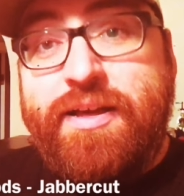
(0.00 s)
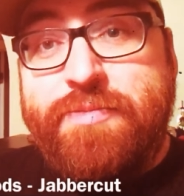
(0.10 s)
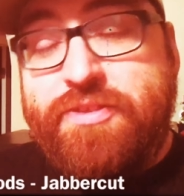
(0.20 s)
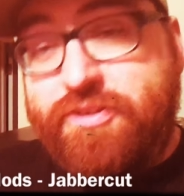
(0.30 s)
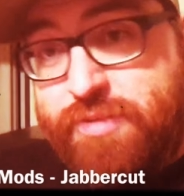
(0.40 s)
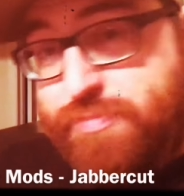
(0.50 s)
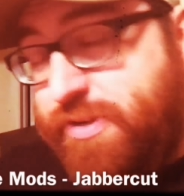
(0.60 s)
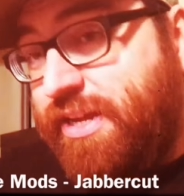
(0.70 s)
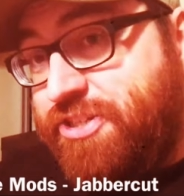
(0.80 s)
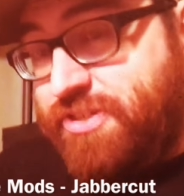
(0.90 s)
circuit
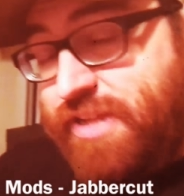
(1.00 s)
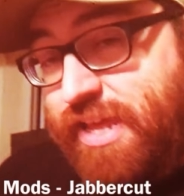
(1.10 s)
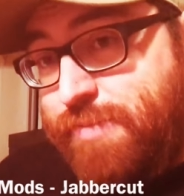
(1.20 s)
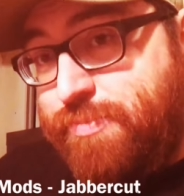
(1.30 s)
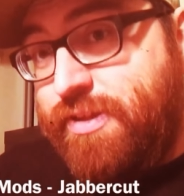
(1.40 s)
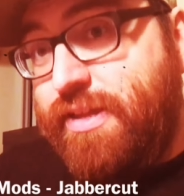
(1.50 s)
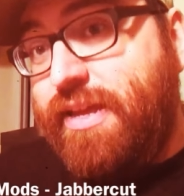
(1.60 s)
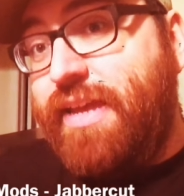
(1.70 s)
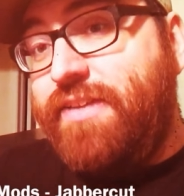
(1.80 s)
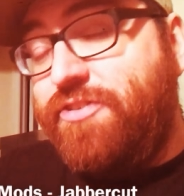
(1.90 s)
protector tape
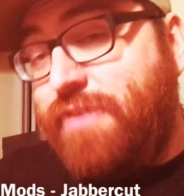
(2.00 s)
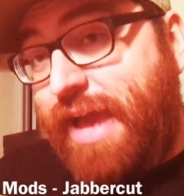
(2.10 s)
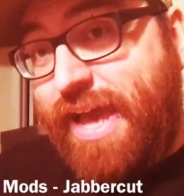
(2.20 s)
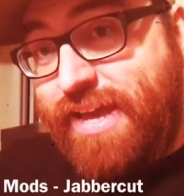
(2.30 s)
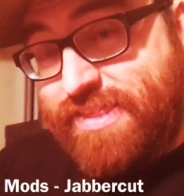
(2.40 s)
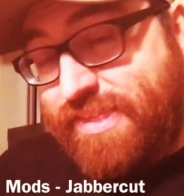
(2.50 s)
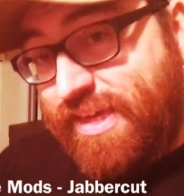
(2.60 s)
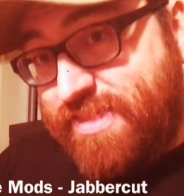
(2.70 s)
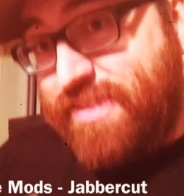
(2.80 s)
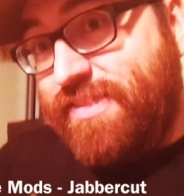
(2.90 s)
to
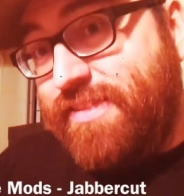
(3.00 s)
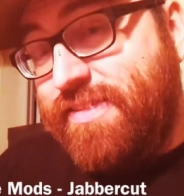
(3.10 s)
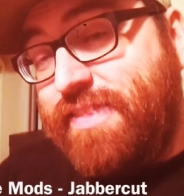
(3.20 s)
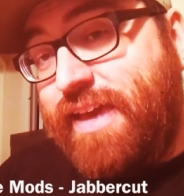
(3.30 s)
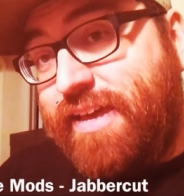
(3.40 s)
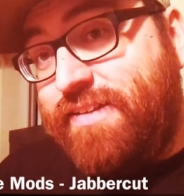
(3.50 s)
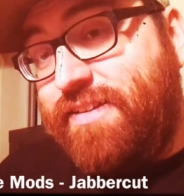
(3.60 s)
access that